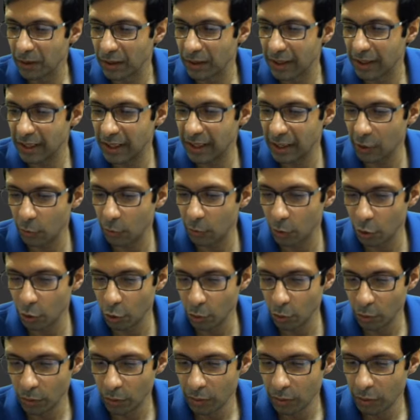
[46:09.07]
D equal
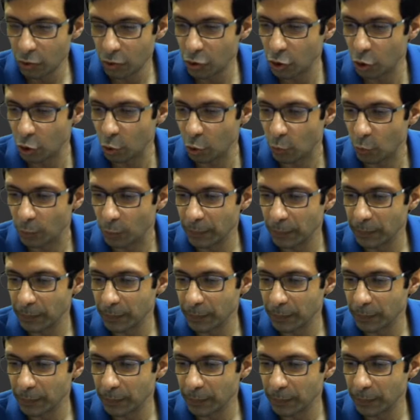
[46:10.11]
to 2.